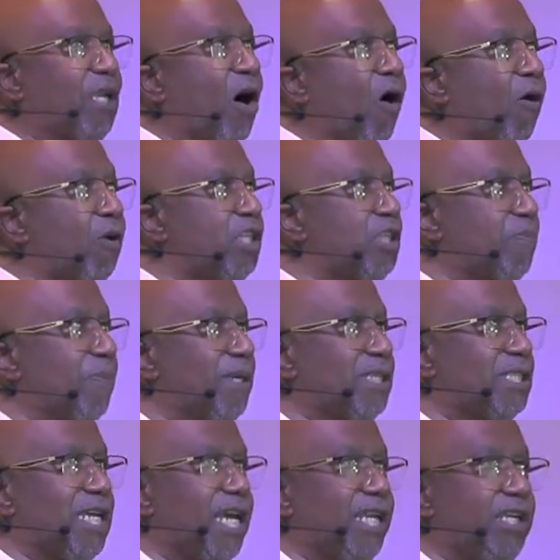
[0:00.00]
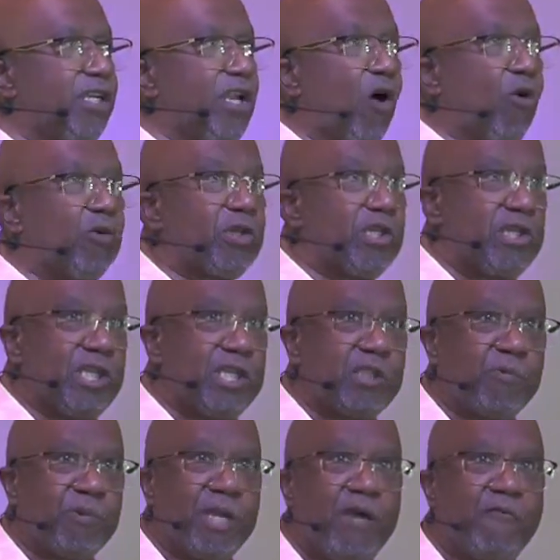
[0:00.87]
the Holy Spirit said no to
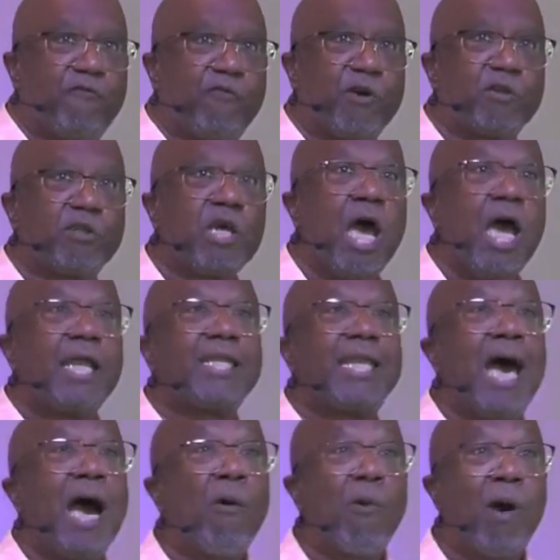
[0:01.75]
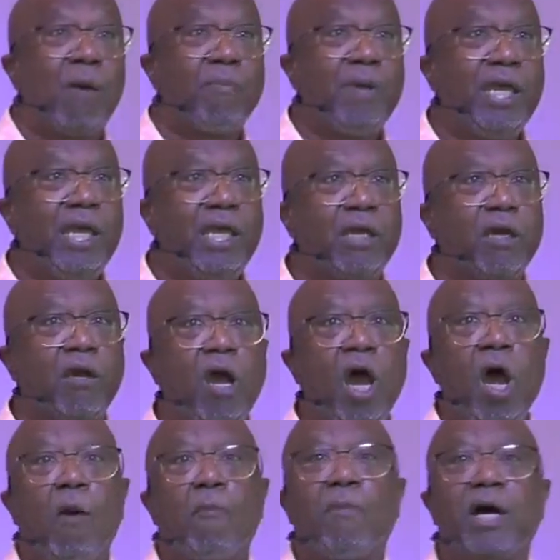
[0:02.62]
this one at first. Now I'm here,
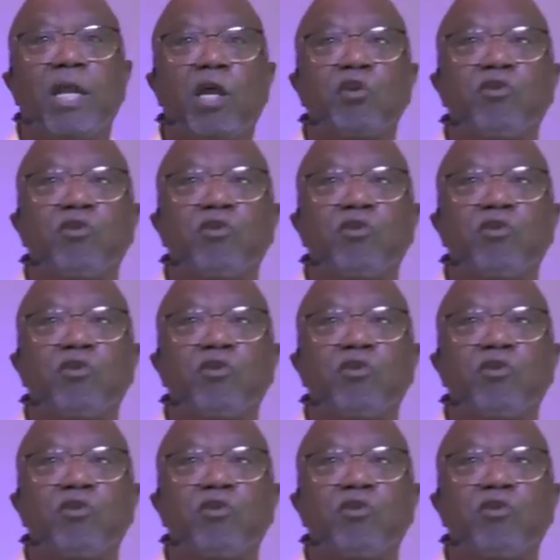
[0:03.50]
but a